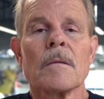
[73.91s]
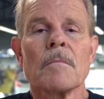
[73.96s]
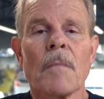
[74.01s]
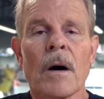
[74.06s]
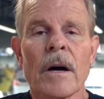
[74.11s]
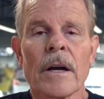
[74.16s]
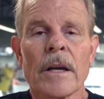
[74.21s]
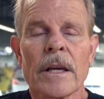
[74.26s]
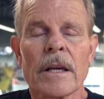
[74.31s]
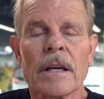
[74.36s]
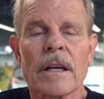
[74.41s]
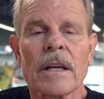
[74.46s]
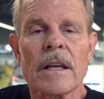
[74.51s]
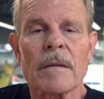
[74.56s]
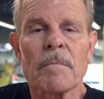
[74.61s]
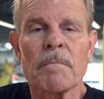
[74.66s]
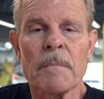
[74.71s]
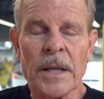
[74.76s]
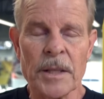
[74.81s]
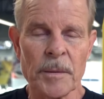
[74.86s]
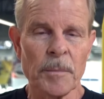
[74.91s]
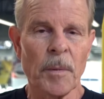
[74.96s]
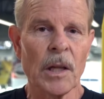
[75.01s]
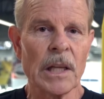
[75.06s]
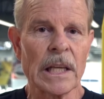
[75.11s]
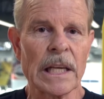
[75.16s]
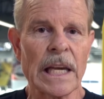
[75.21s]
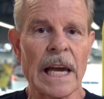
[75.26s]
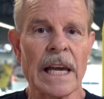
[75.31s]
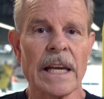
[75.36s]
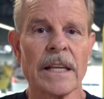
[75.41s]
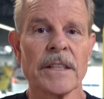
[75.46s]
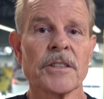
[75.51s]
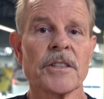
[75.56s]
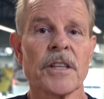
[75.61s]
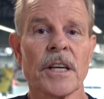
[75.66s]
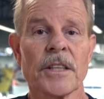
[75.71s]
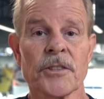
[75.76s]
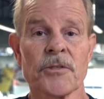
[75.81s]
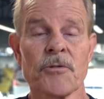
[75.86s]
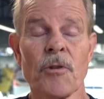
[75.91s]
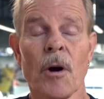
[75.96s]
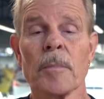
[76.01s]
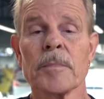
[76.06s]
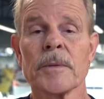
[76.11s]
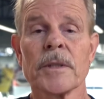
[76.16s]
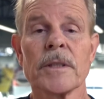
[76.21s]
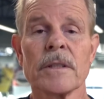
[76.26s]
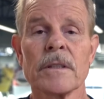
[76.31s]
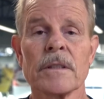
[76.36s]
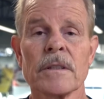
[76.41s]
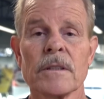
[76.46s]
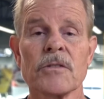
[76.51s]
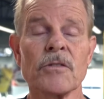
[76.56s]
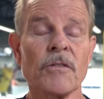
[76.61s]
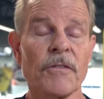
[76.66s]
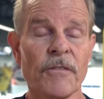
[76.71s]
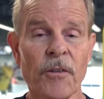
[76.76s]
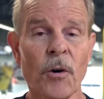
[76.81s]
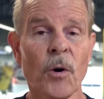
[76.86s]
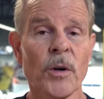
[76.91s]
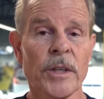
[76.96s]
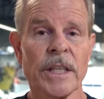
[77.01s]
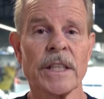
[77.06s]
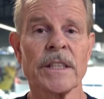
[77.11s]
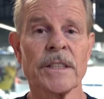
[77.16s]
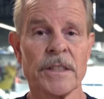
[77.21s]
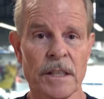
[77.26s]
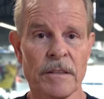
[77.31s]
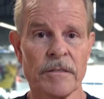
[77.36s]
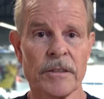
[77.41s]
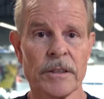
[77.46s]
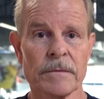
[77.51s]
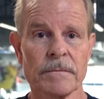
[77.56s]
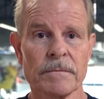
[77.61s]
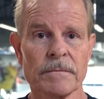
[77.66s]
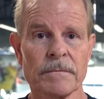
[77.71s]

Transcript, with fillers: my metabolic age has dropped to 47.